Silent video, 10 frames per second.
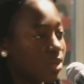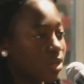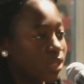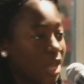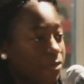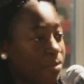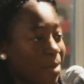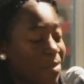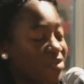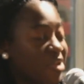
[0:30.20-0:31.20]
So every
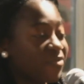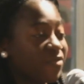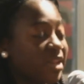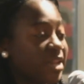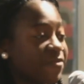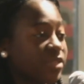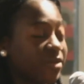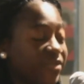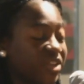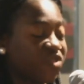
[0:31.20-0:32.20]
memory I've ever lived and
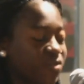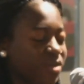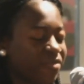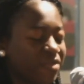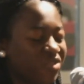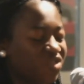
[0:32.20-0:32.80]
every dream I've ever